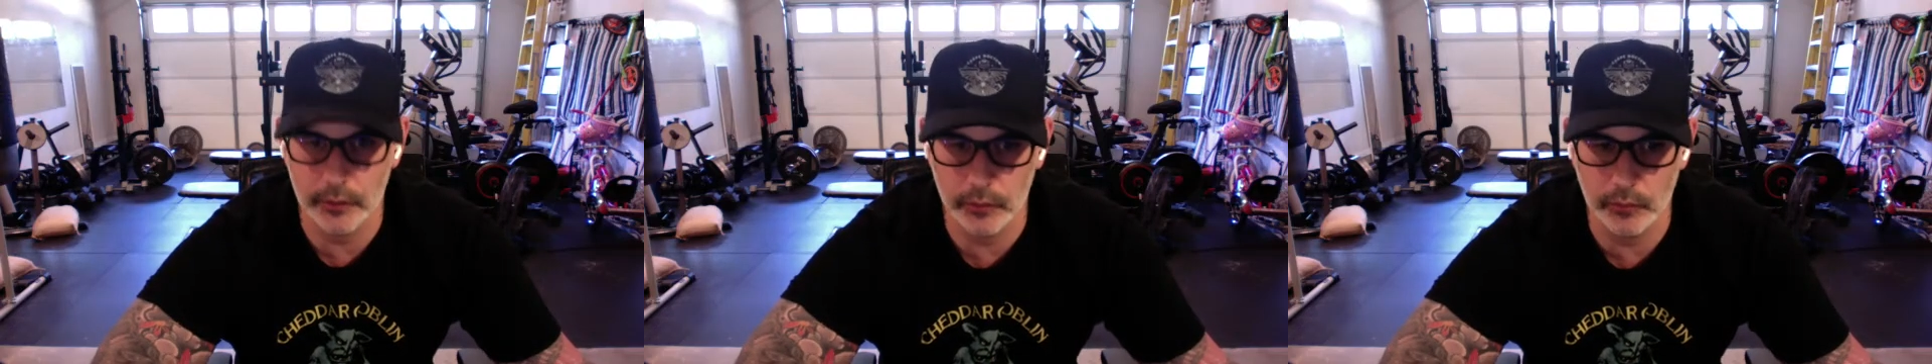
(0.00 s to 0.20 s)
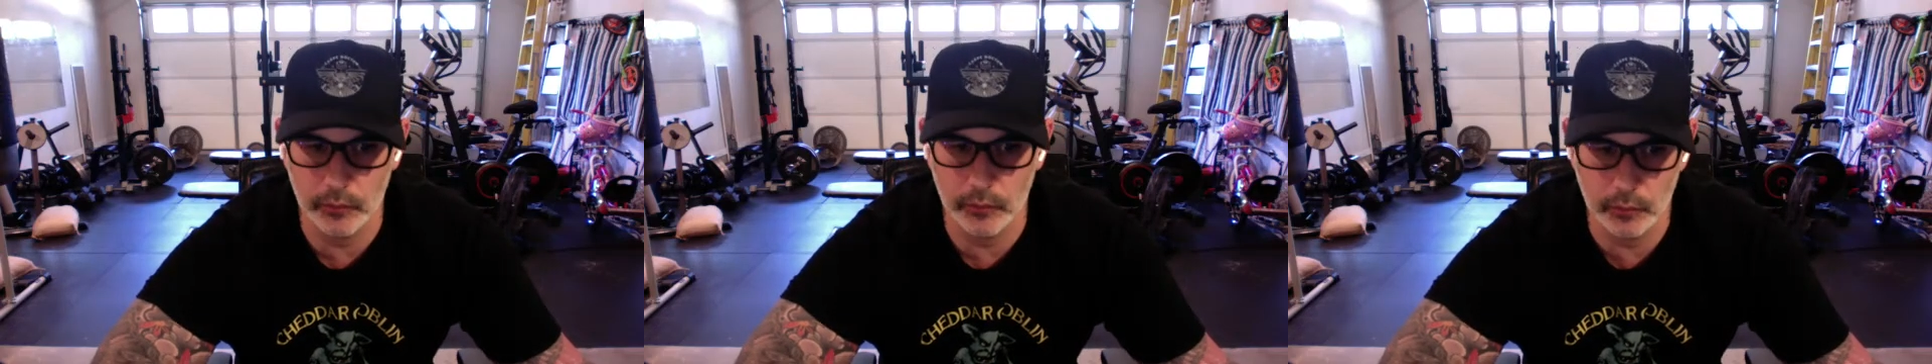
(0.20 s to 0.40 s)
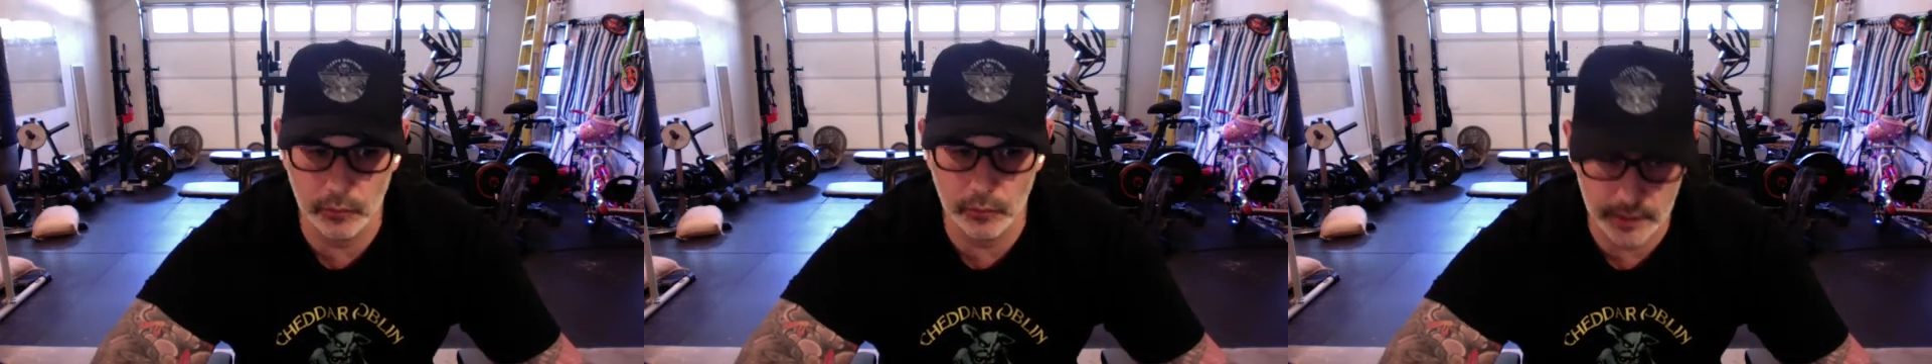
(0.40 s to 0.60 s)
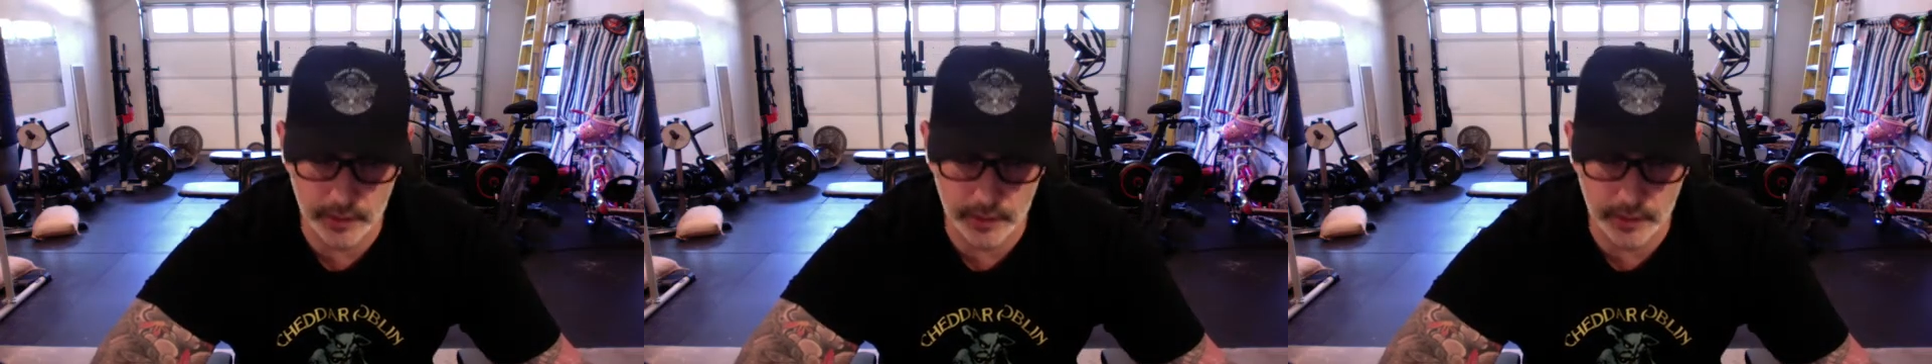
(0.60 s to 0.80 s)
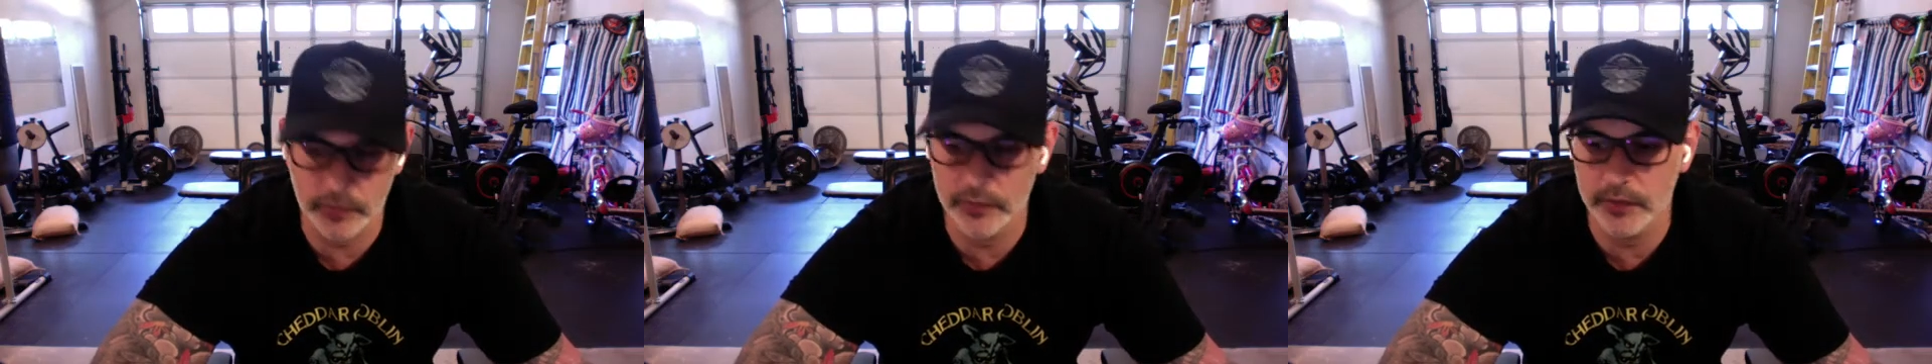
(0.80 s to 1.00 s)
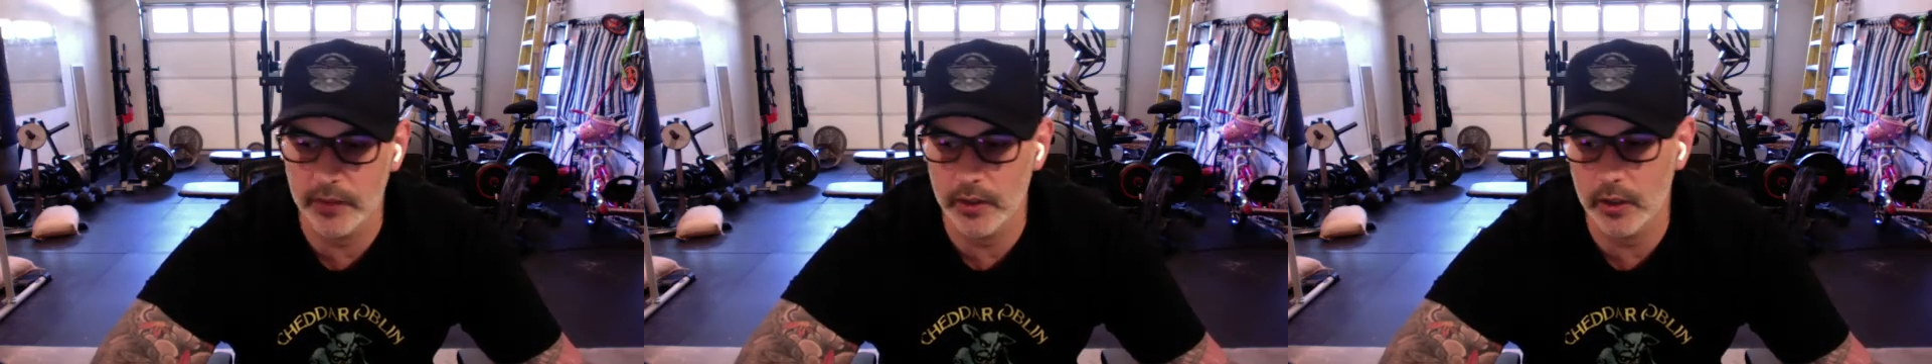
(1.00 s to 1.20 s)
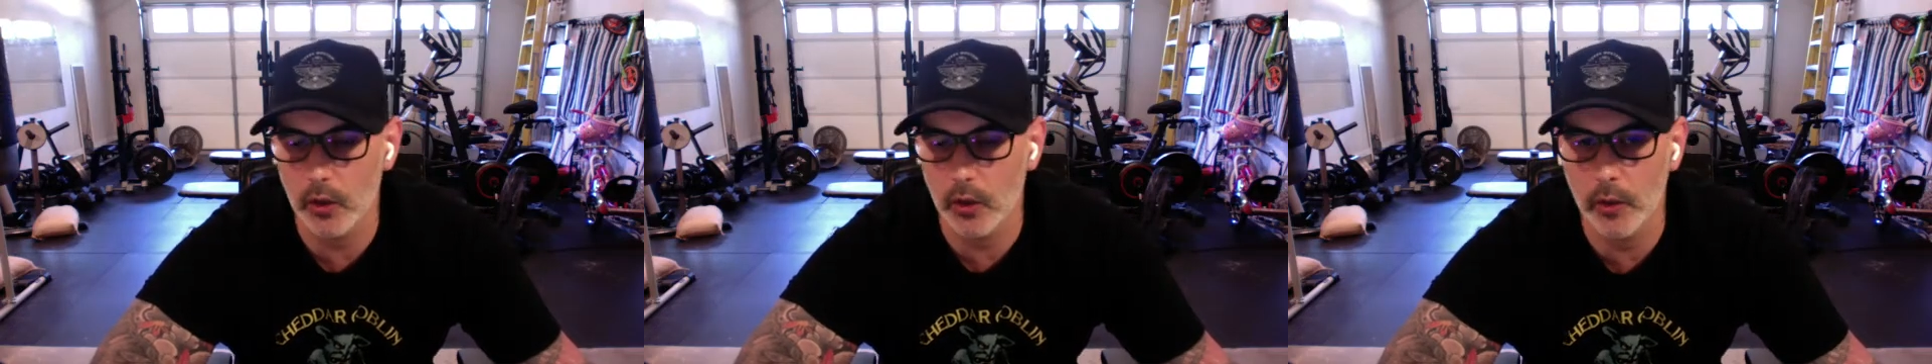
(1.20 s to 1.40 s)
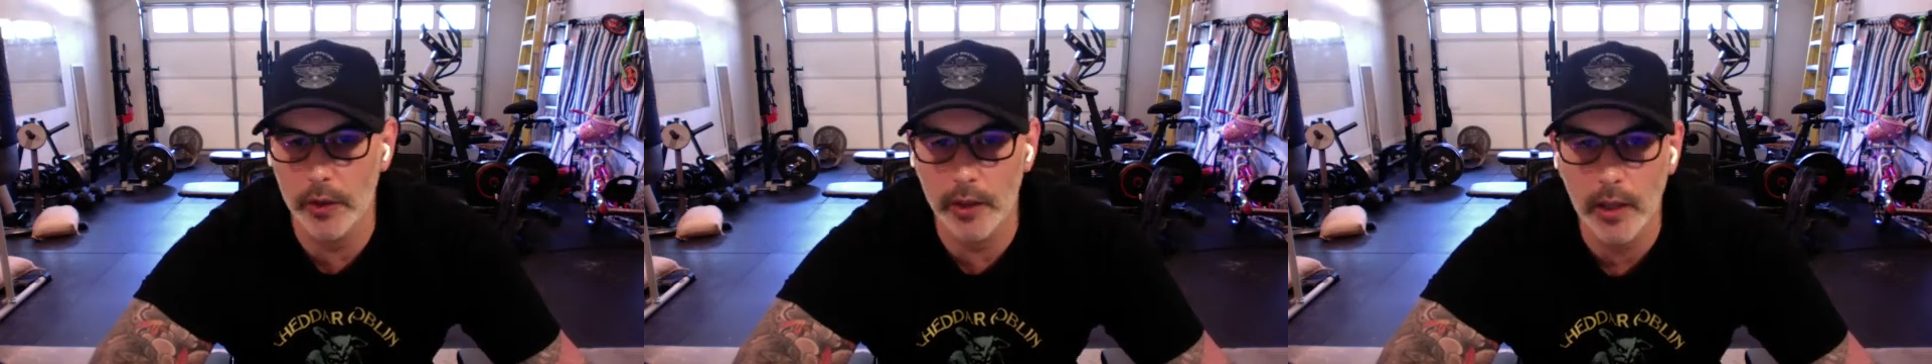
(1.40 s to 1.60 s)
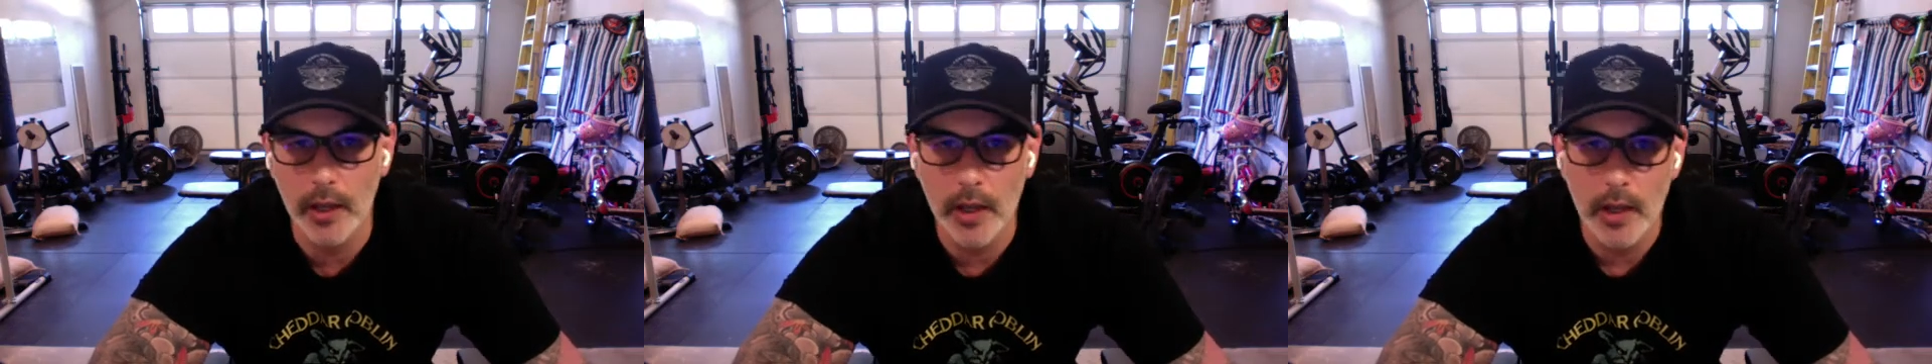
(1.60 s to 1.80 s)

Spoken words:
to keep this thing going.